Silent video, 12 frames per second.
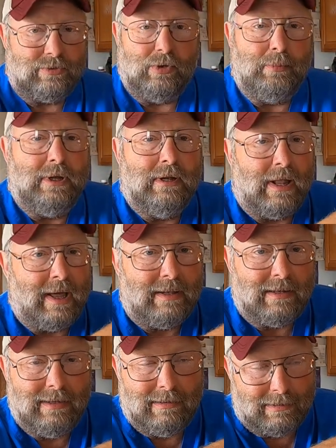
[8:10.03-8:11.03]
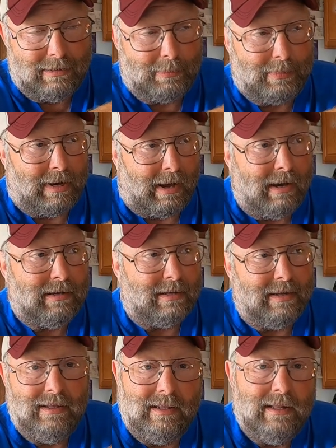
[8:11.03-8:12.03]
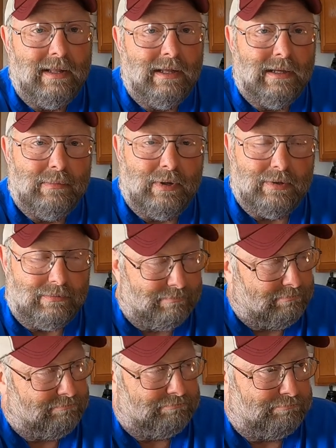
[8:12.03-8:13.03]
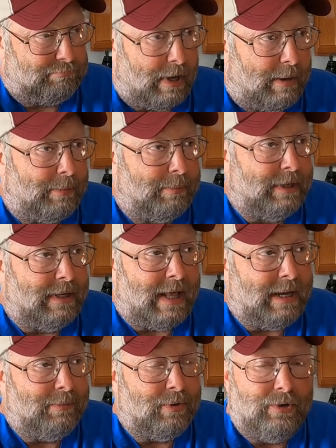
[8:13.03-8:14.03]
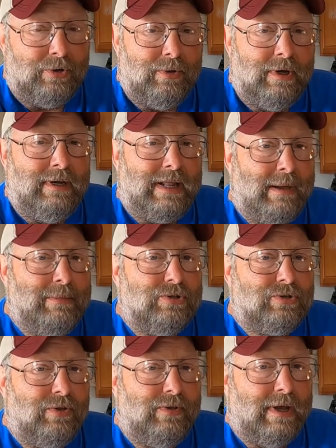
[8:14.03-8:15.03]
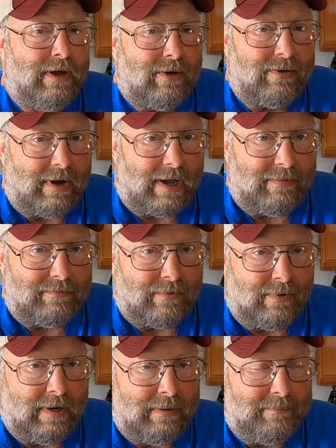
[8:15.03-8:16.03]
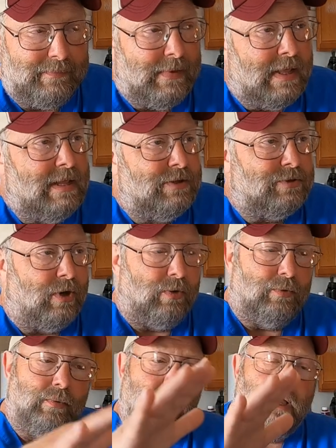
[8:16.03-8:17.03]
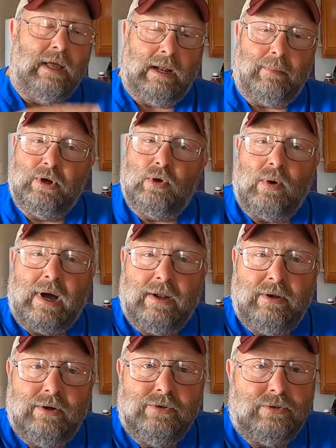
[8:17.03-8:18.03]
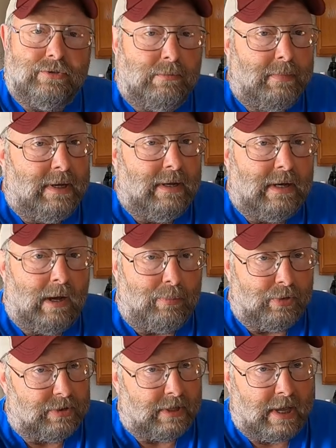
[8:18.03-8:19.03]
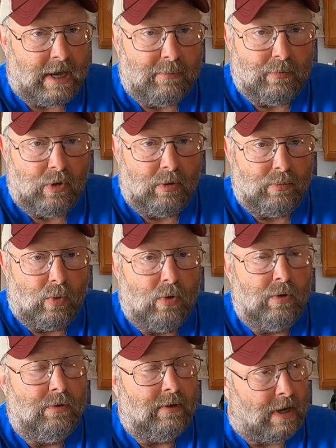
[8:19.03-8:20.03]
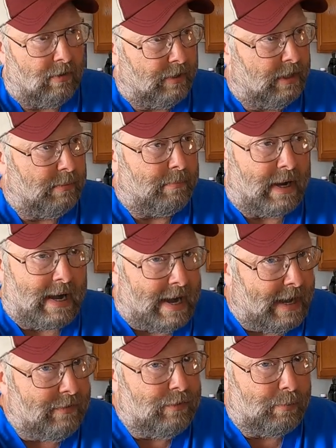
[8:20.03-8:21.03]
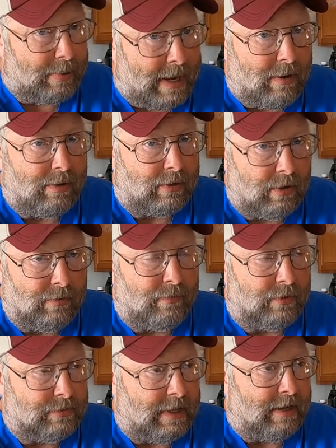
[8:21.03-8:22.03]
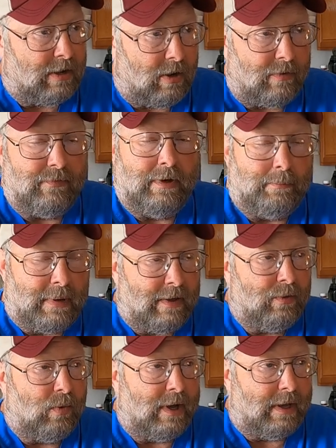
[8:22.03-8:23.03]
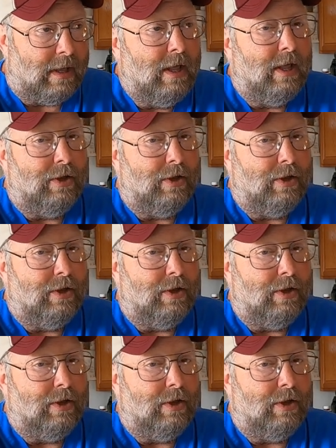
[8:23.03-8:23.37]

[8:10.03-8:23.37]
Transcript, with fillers: it's going to be likely a little bit ugly, but probably not even going to do any damage to the aircraft, all right? So and I'm going to go out here in just a minute and I'll put the camera on board. I'll get it behind the power curve on takeoff. And by the way,